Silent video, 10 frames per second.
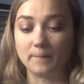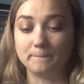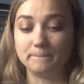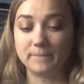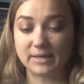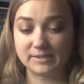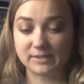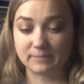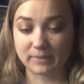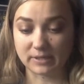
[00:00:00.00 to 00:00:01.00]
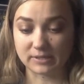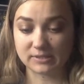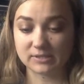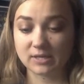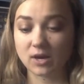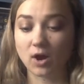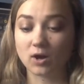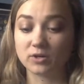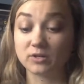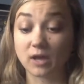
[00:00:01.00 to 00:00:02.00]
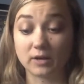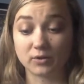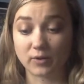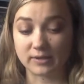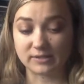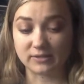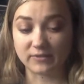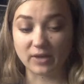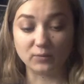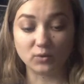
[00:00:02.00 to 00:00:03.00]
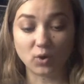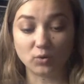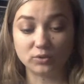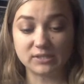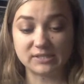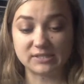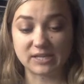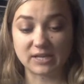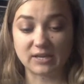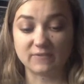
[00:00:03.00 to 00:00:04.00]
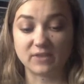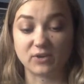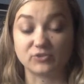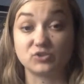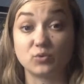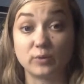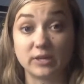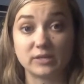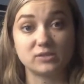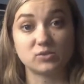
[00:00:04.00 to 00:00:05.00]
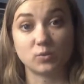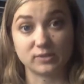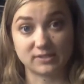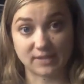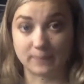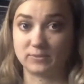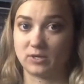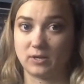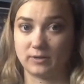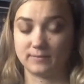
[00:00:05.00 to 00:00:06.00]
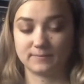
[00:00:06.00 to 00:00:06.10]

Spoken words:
Mason bees are not aggressive and will only sting if they are squeezed or stepped on.